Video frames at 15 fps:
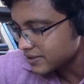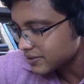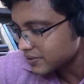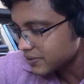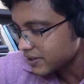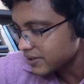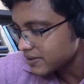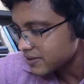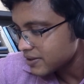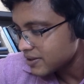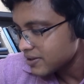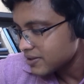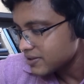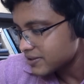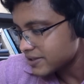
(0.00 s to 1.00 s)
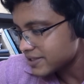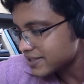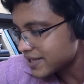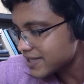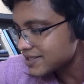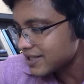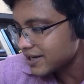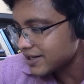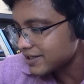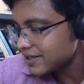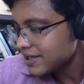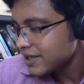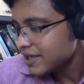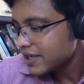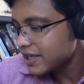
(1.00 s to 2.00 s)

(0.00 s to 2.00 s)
Okay, so it says that